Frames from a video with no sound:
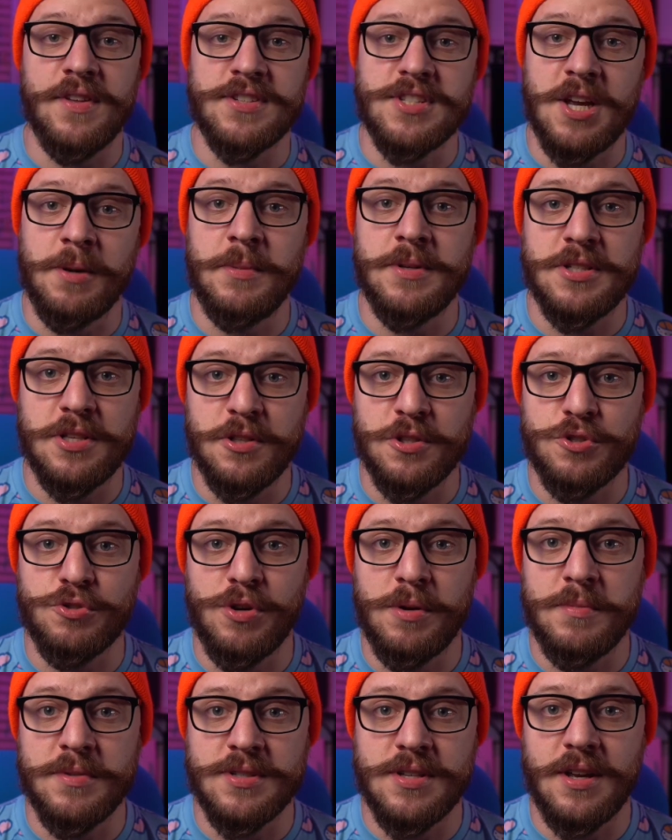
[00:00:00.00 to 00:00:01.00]
that's coming to the
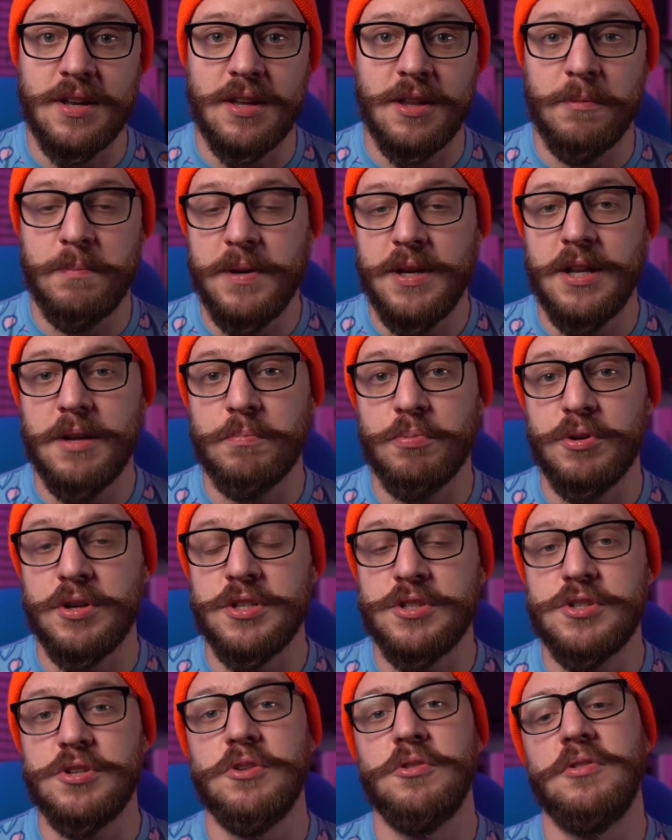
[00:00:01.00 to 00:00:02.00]
Stream Encyclopedia pretty
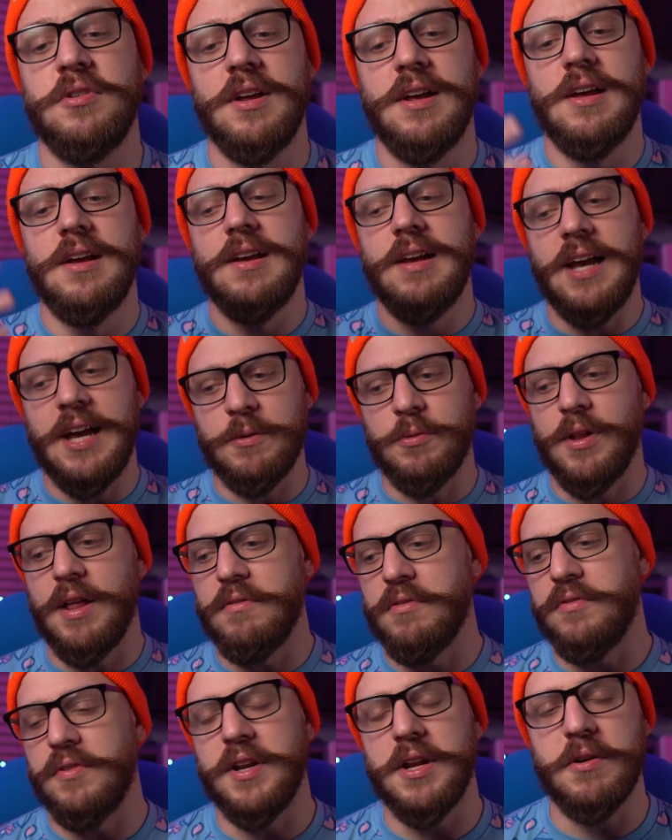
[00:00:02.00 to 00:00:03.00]
soon, and we'll
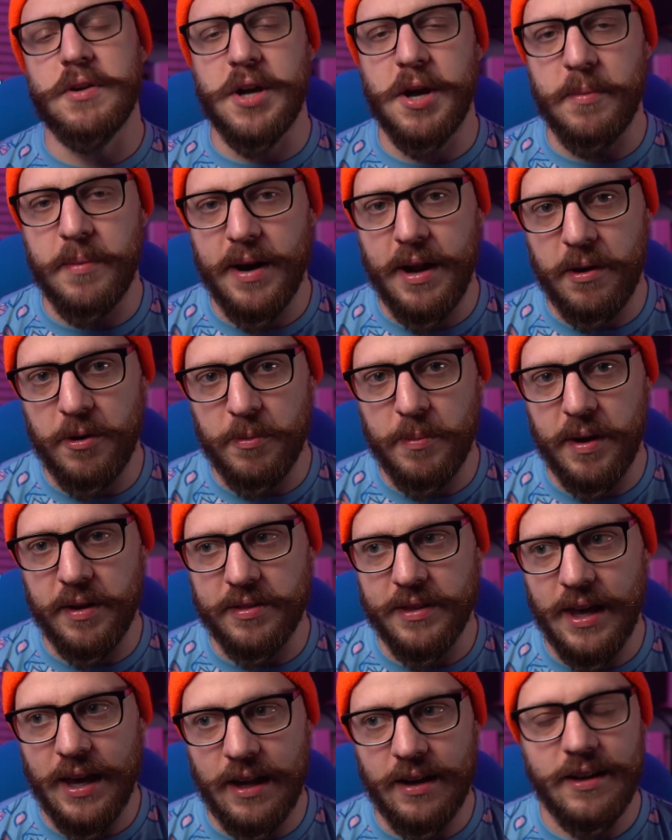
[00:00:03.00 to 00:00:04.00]
have a video coming out about
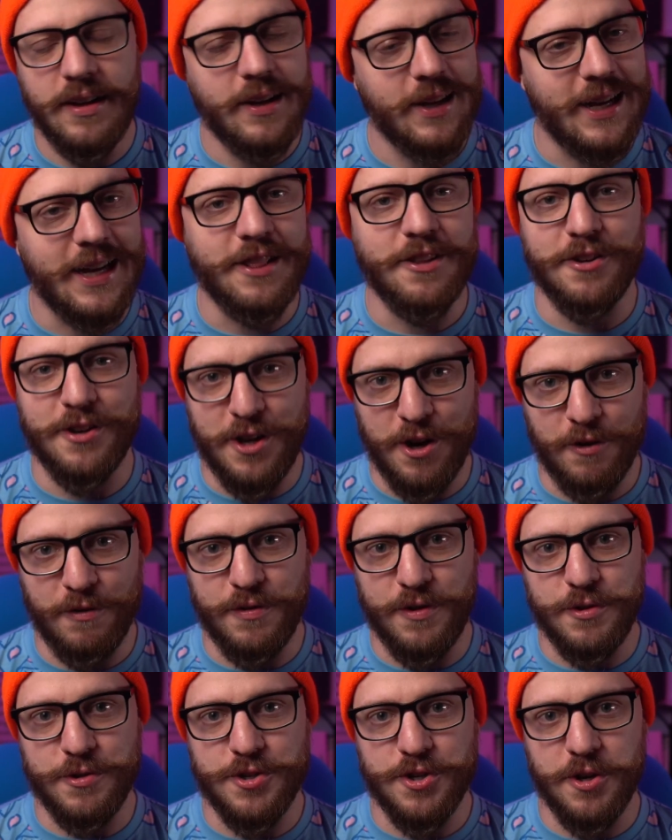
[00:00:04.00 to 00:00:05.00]
that in the near
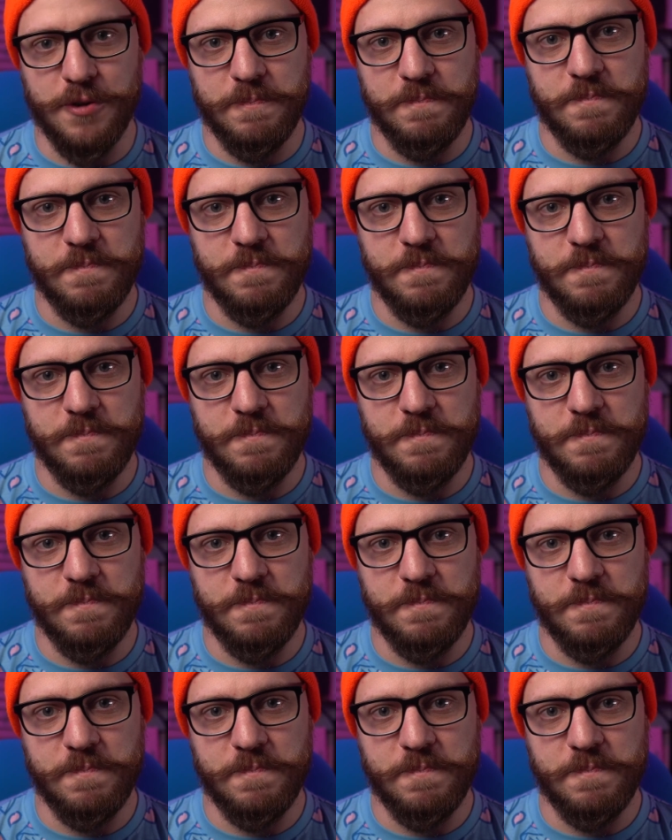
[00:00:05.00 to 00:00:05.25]
future.